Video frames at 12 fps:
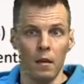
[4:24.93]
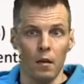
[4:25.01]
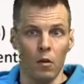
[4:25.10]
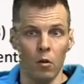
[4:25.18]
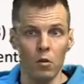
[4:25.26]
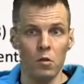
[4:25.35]

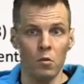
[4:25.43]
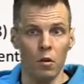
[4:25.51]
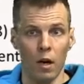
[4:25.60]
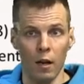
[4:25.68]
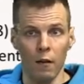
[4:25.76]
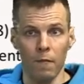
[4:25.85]
Also,
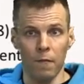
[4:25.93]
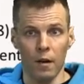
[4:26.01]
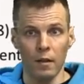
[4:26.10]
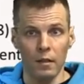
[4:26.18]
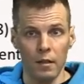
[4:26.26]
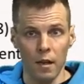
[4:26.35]
alpha
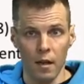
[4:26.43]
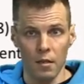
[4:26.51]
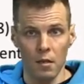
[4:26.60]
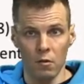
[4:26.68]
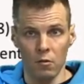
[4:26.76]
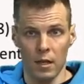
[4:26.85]
does
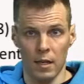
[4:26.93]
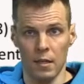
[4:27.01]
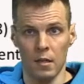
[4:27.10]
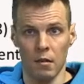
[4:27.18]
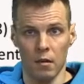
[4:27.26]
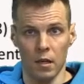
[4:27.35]
not
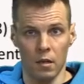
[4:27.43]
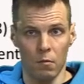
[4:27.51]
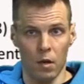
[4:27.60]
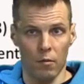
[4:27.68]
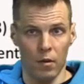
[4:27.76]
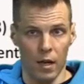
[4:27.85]
necessarily
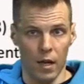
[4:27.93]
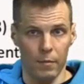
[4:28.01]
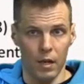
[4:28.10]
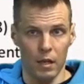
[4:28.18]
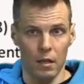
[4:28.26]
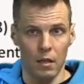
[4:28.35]
equal
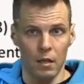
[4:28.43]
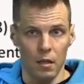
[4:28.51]
reliability.